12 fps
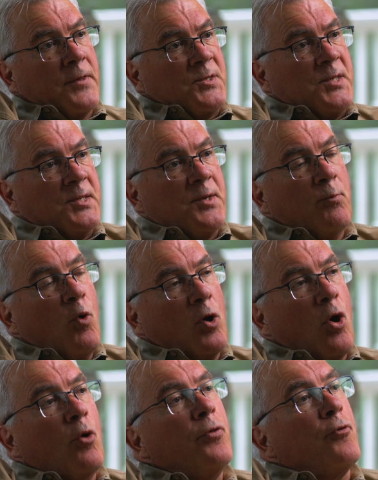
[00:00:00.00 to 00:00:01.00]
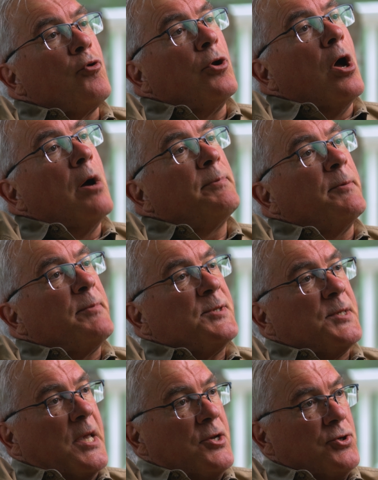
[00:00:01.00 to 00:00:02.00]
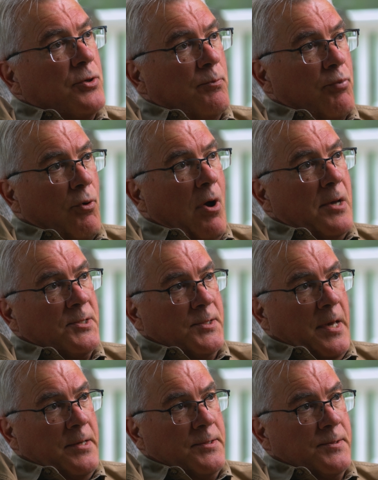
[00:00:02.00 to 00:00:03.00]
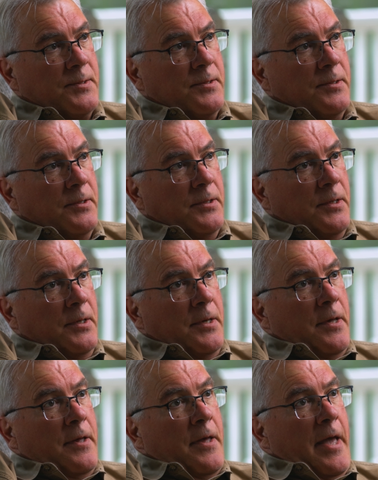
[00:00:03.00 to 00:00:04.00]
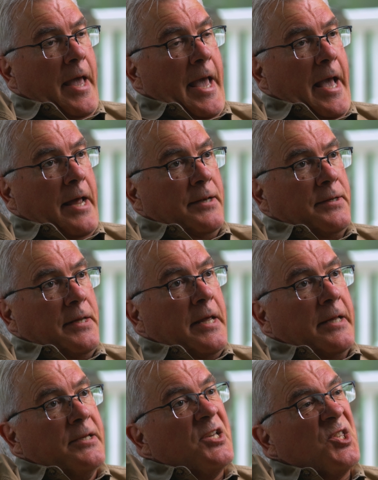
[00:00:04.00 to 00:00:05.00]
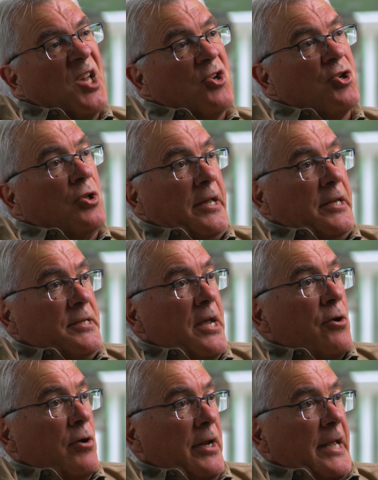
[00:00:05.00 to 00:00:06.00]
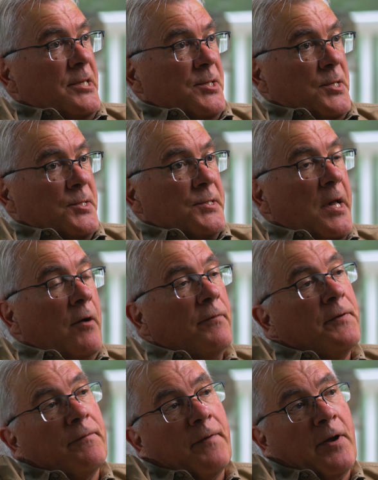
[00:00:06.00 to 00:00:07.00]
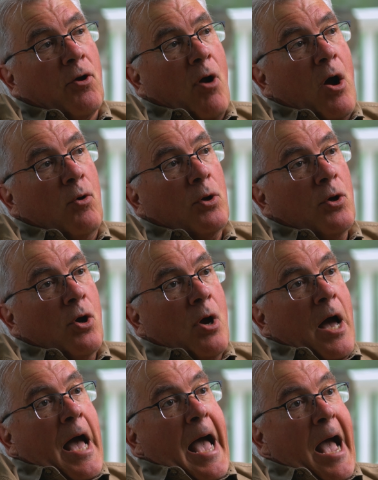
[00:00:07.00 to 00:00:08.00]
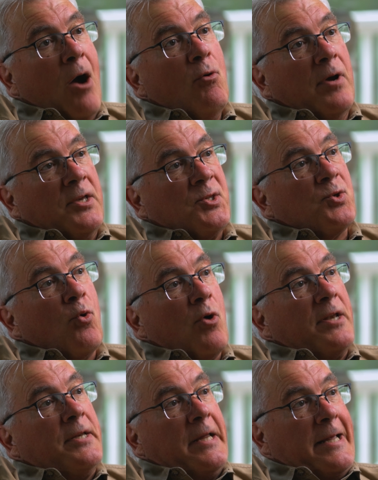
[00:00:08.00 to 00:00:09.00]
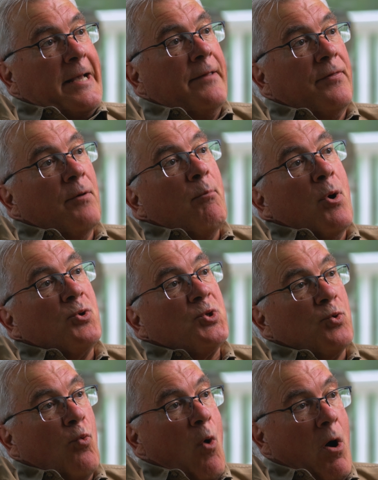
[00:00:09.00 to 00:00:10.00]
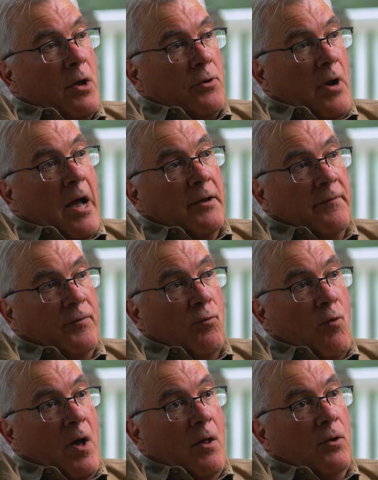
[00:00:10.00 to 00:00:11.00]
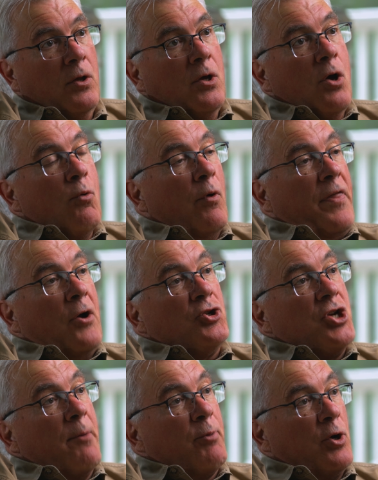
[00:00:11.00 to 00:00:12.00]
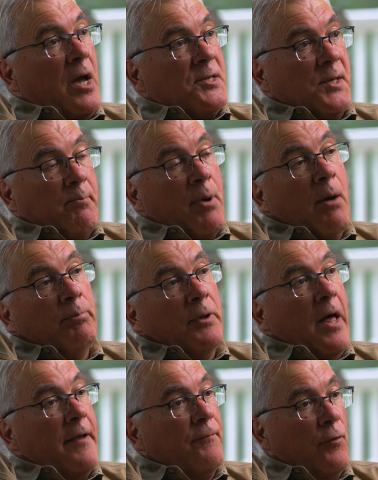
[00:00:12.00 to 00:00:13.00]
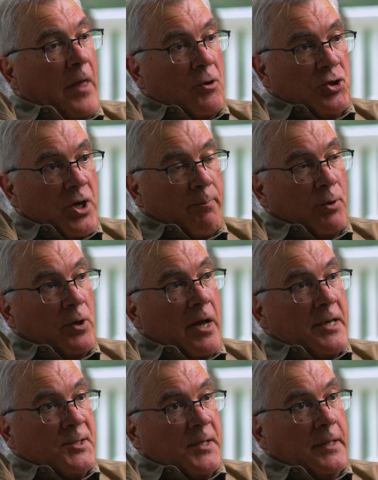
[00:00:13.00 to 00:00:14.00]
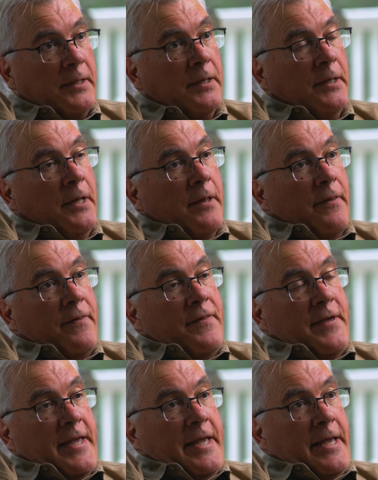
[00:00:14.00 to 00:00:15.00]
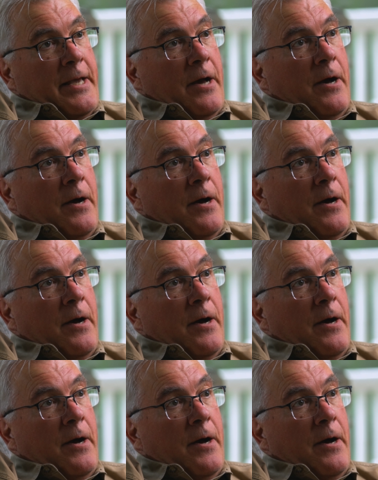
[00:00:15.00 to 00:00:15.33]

The system will go through an optimization process, and it essentially interrogates itself to figure out how it's going to get the most water out of the well without jeopardizing pump life, without jeopardizing the